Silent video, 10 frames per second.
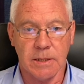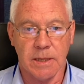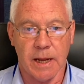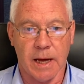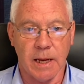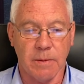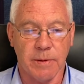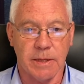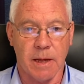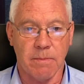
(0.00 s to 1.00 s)
to that
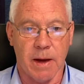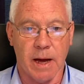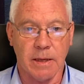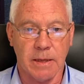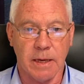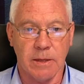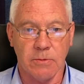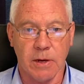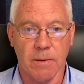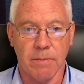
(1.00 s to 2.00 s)
80% mark. The kids
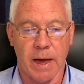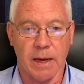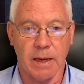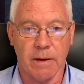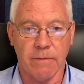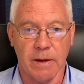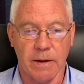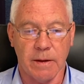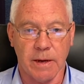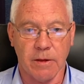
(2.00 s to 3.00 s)
will come back
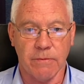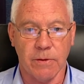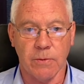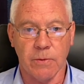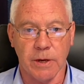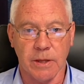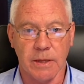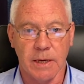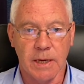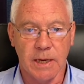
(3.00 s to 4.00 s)
in the next few
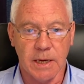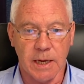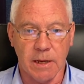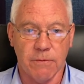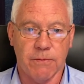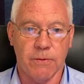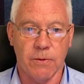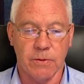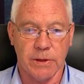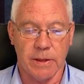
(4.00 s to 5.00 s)
weeks in
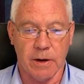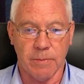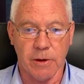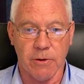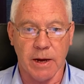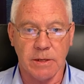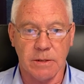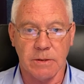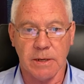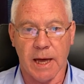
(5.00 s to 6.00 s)
full. So that'll be great
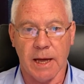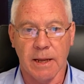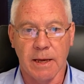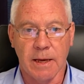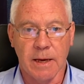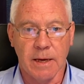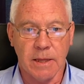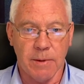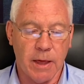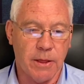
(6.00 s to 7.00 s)
to look at.
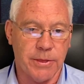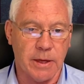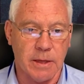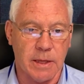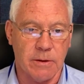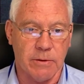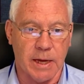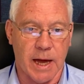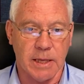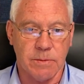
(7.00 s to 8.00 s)
Some other things in
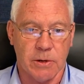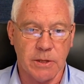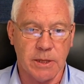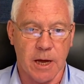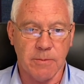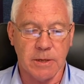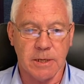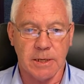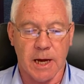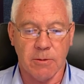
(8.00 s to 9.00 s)
regard to my statement
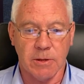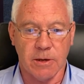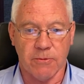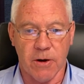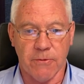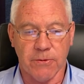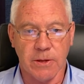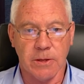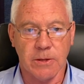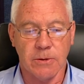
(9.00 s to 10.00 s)
today was in
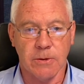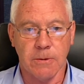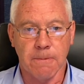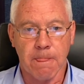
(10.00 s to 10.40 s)
reference to